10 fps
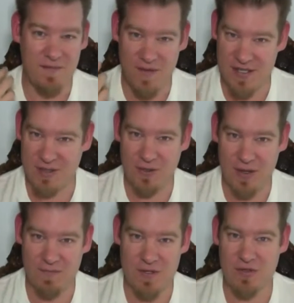physical
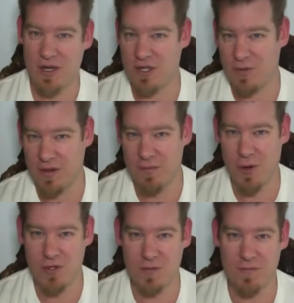infrastructure with the
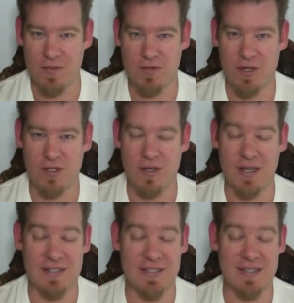emotional infrastructure,
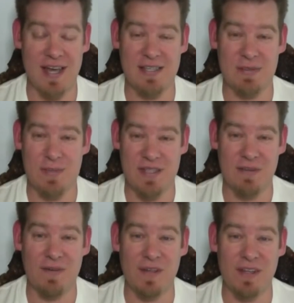is designed
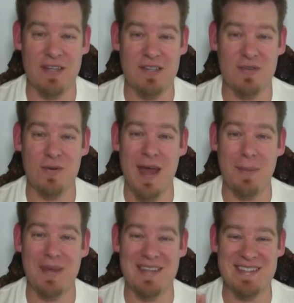specifically to do
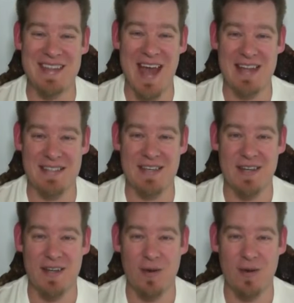that because that's